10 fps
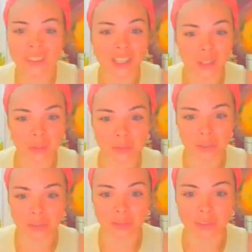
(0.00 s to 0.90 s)
deck you
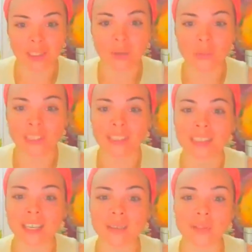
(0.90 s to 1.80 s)
choose, with
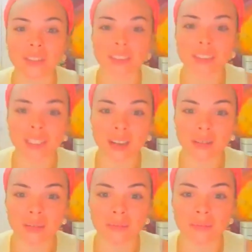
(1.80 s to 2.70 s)
inside of yourself.